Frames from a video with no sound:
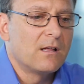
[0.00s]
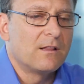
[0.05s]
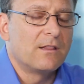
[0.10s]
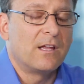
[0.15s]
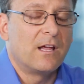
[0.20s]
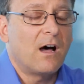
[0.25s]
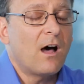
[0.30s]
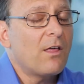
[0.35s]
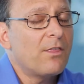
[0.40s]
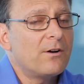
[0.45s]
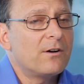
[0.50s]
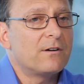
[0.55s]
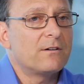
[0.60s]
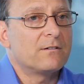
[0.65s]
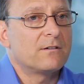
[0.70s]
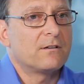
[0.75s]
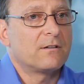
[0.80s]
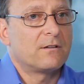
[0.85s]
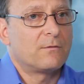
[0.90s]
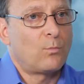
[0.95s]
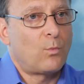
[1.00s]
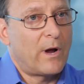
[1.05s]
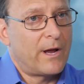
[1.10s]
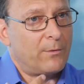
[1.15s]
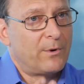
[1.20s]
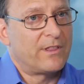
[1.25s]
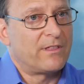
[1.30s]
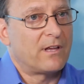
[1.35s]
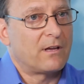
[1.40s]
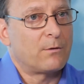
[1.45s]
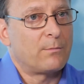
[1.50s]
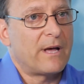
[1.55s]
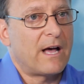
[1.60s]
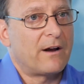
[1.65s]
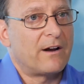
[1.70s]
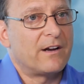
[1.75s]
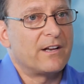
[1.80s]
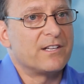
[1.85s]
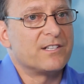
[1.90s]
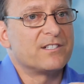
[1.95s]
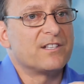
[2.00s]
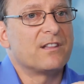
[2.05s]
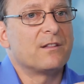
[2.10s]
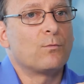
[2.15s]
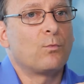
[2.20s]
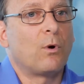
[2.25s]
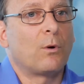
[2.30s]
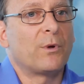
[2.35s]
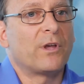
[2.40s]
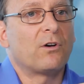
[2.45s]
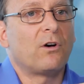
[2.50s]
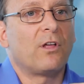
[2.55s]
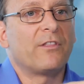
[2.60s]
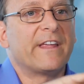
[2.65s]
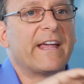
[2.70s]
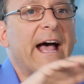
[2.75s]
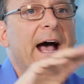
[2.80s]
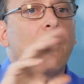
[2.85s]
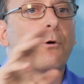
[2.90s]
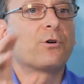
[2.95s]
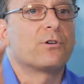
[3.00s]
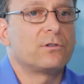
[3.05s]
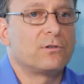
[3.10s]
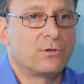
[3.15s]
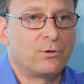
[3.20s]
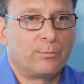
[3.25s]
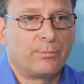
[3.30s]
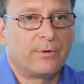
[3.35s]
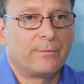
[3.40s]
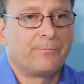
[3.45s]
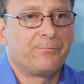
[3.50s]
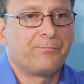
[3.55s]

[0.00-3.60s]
The other way we think about it is what we call the outer loop.